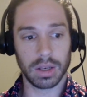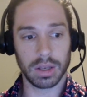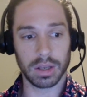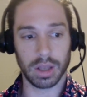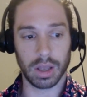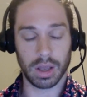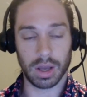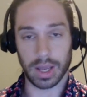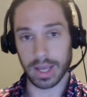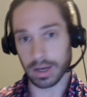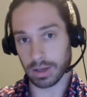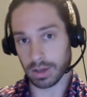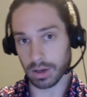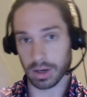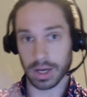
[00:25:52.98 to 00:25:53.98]
I had a
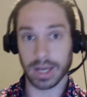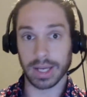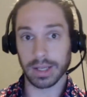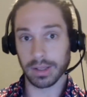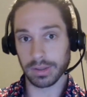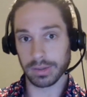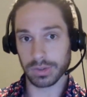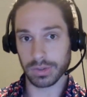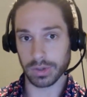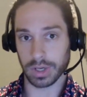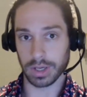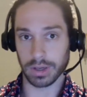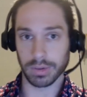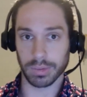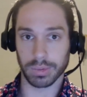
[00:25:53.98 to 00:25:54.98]
guy try
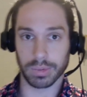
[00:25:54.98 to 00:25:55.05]
to,